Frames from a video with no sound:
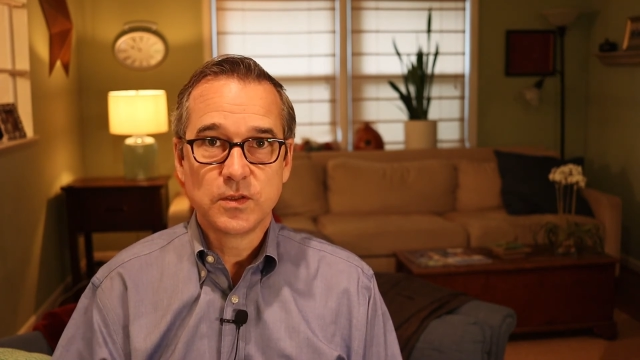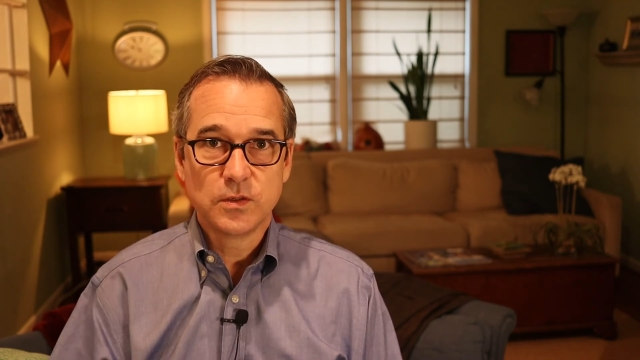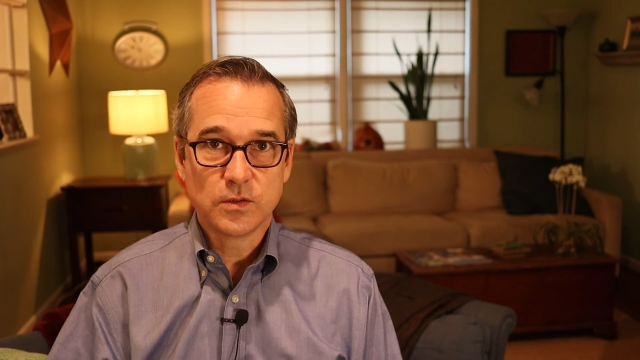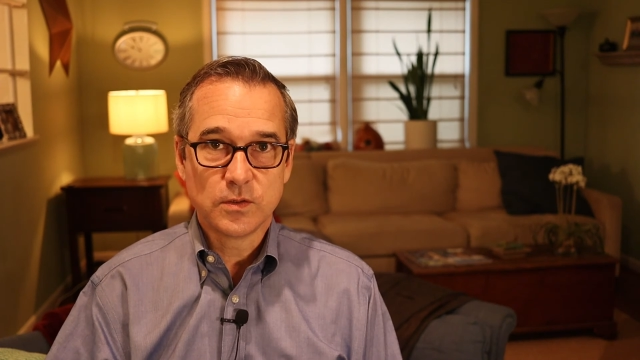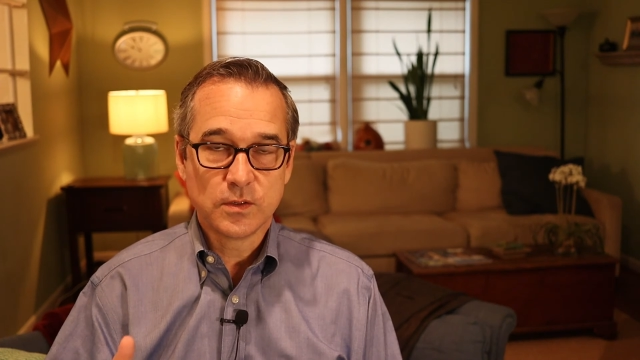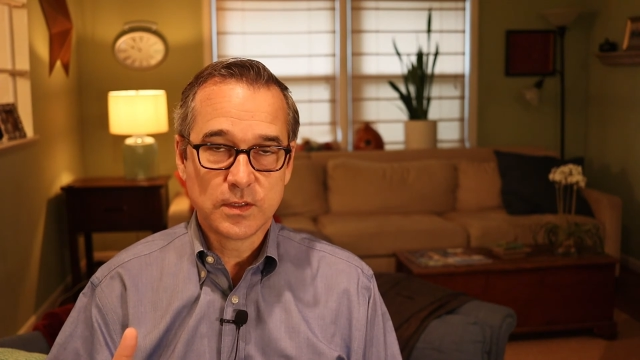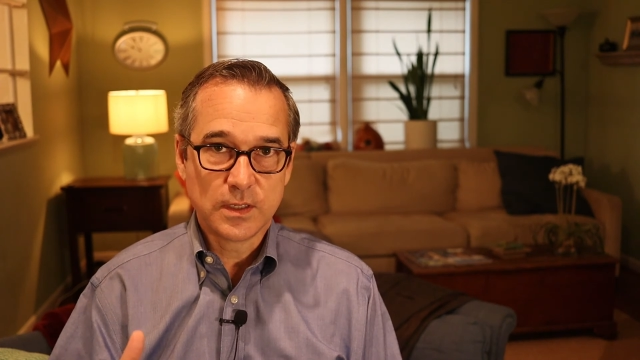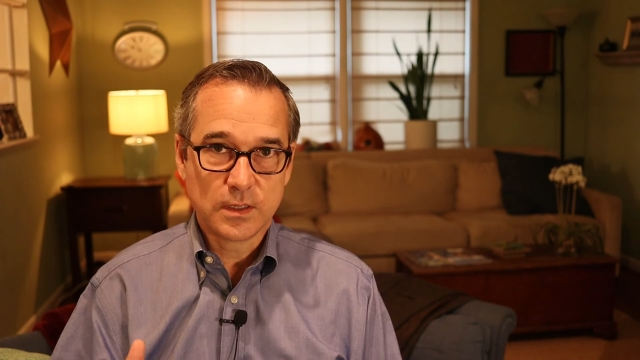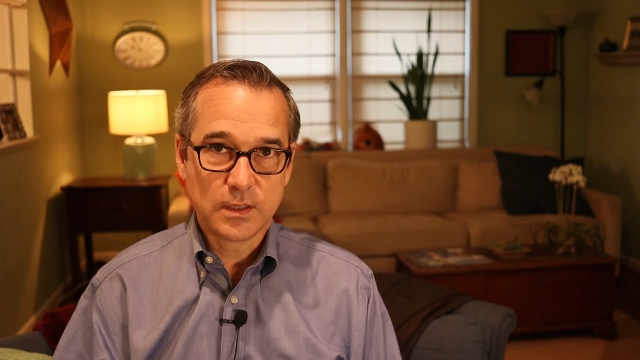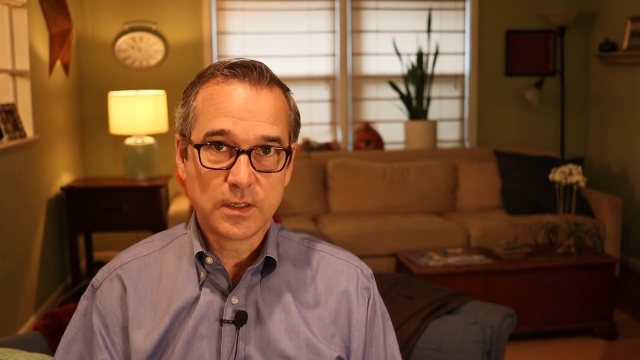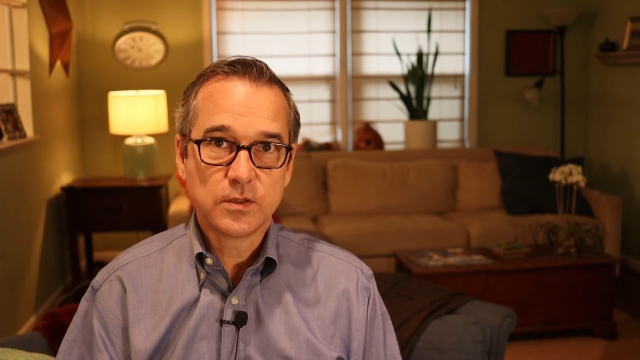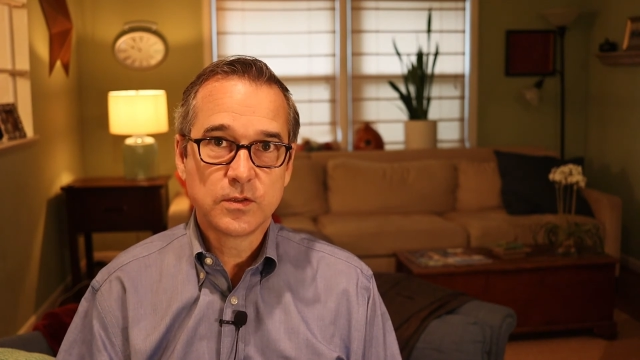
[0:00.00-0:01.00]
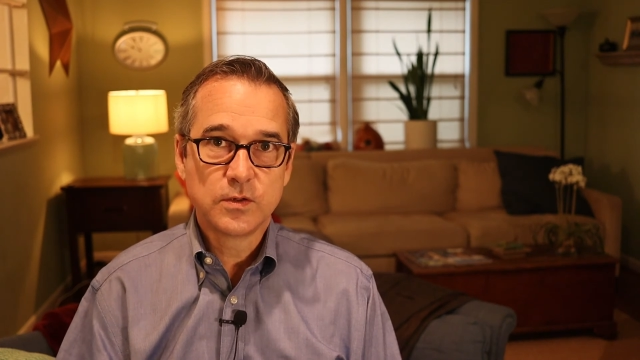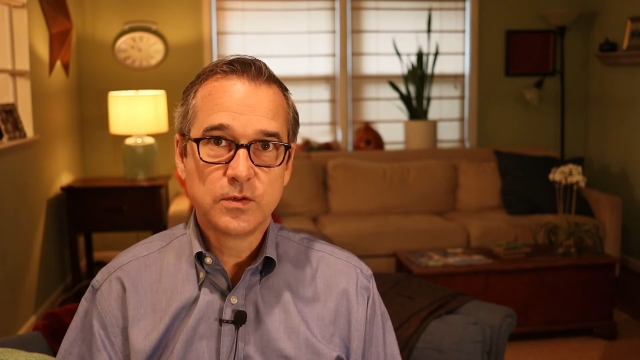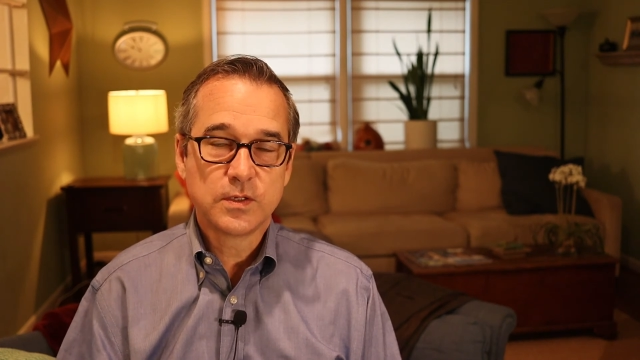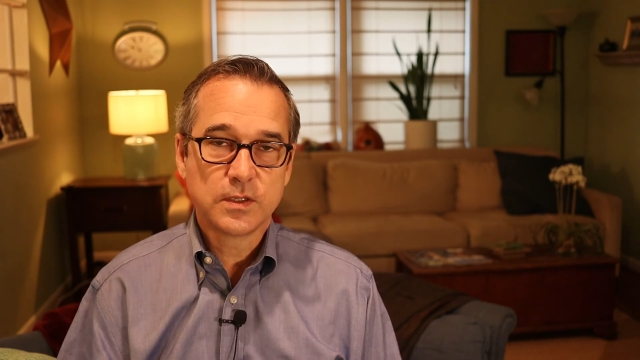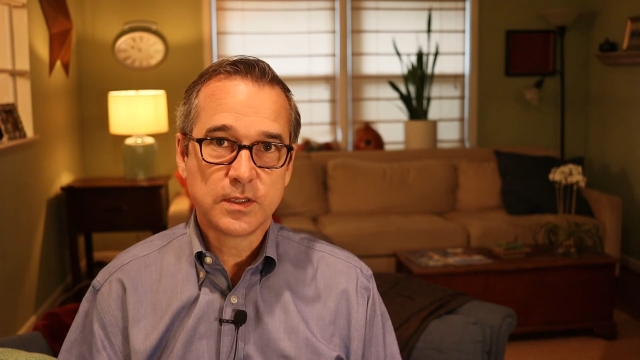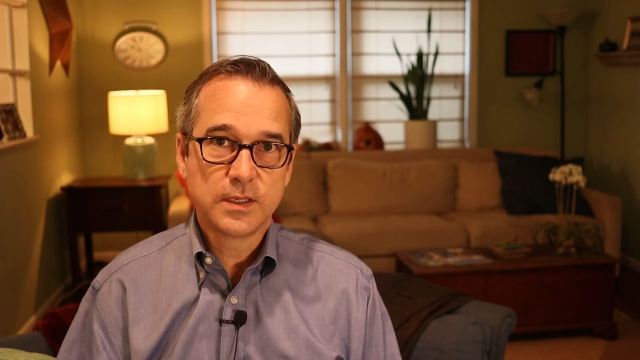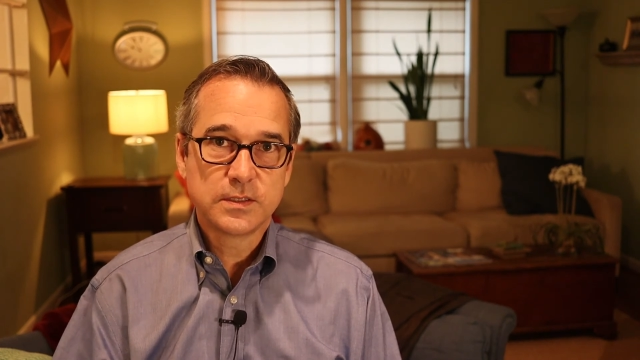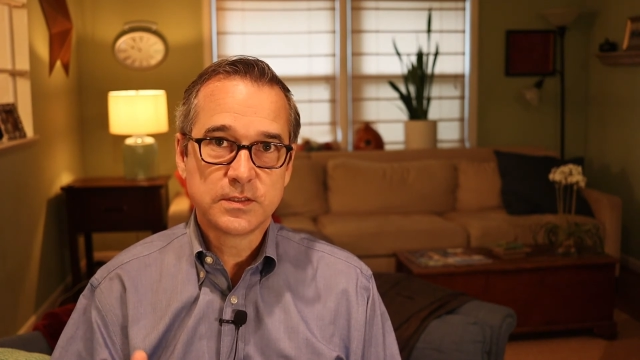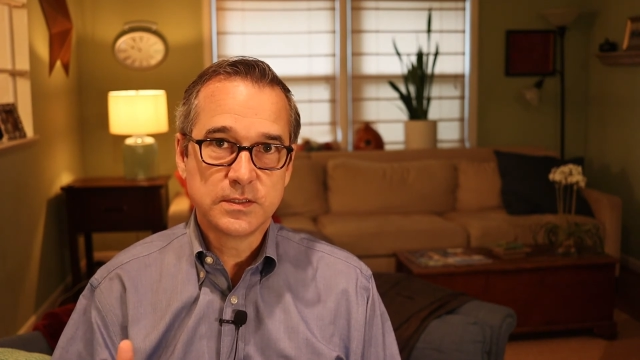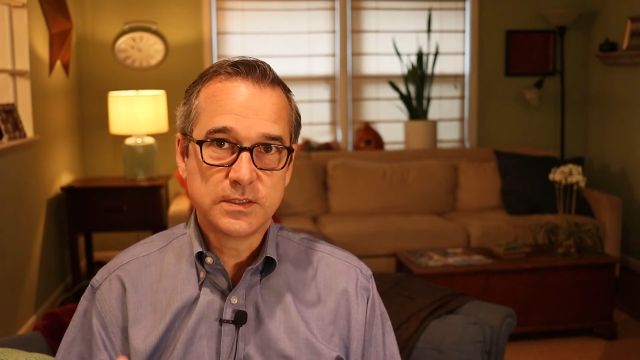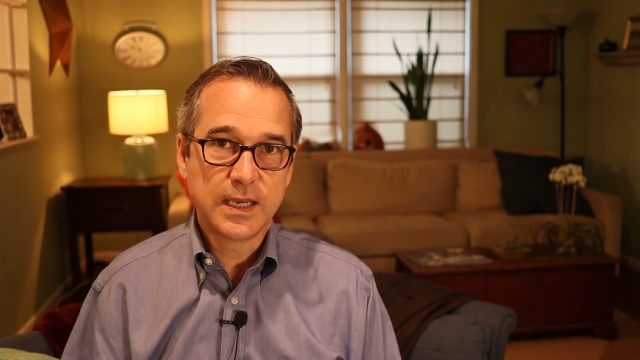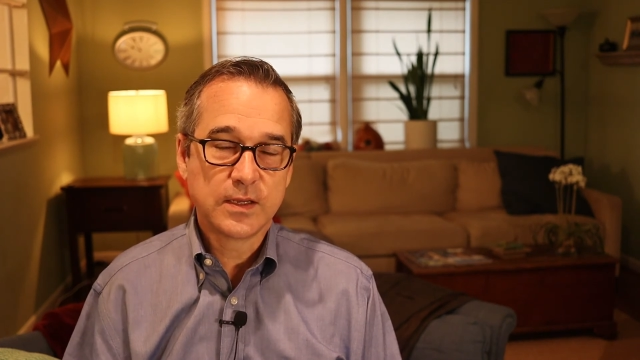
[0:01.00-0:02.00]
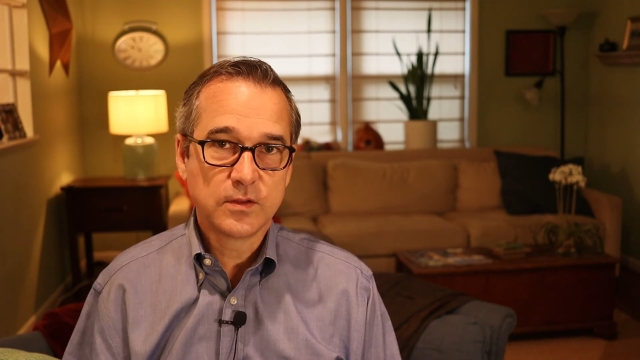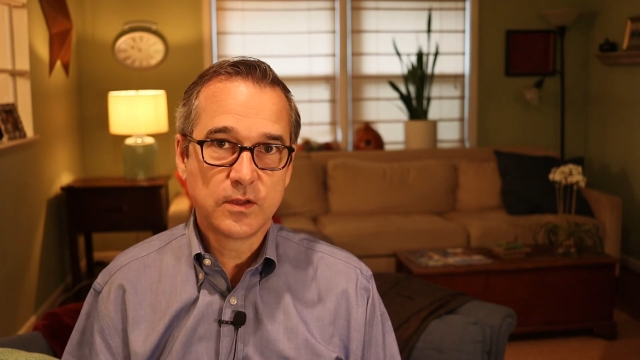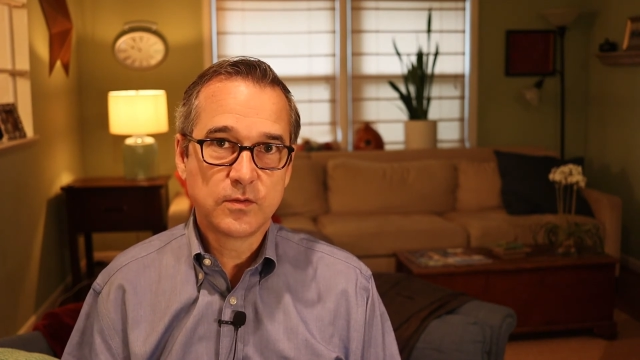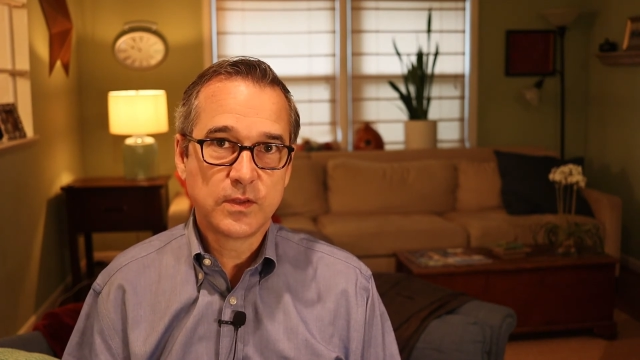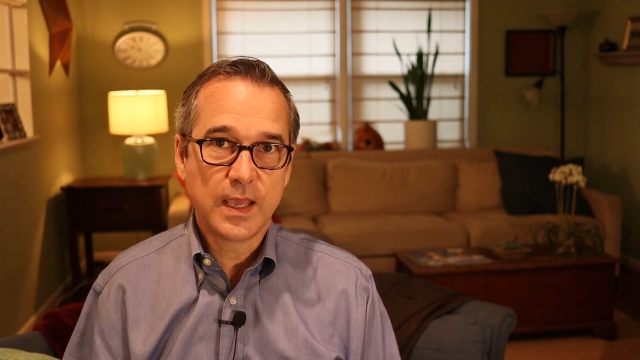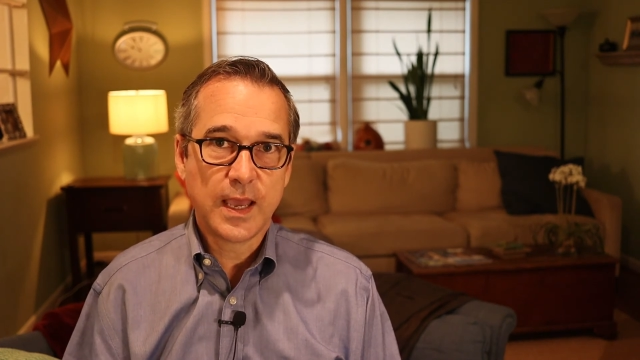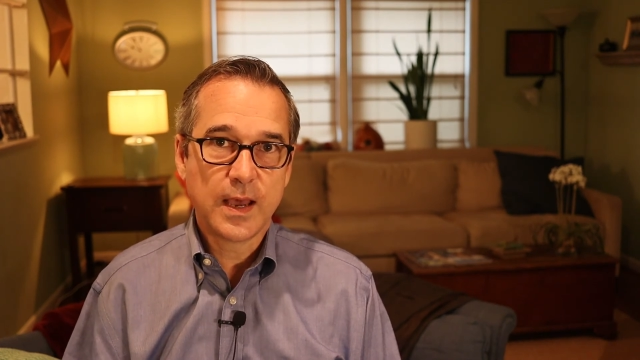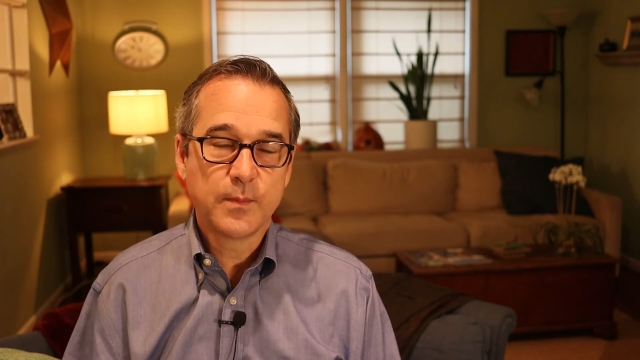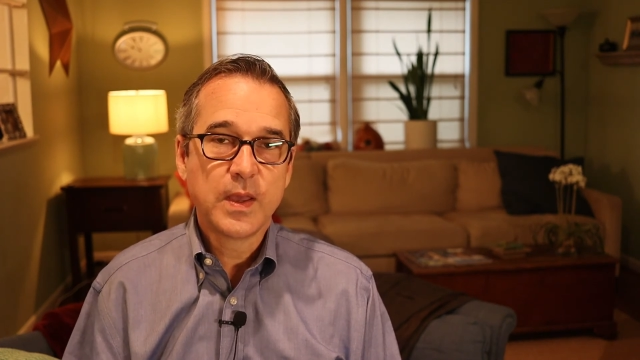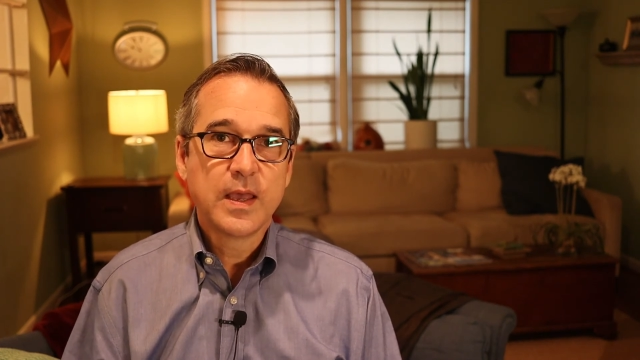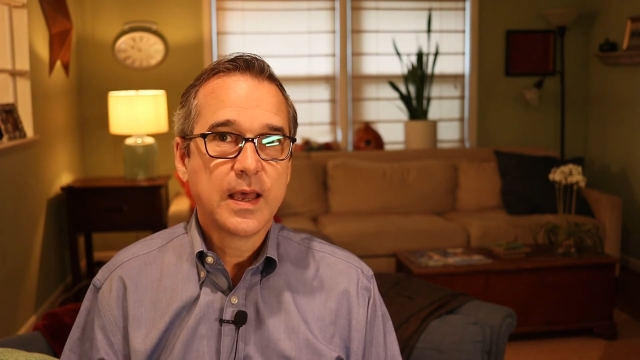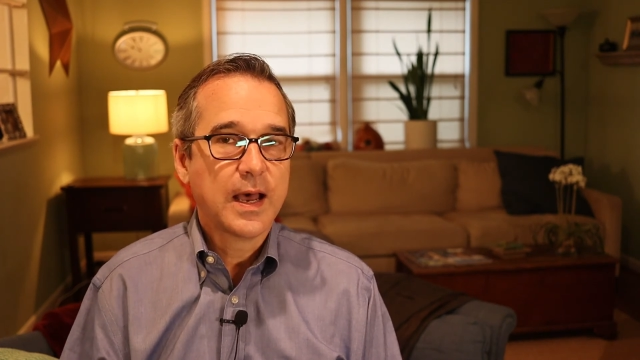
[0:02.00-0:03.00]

It'll include a link to download the app.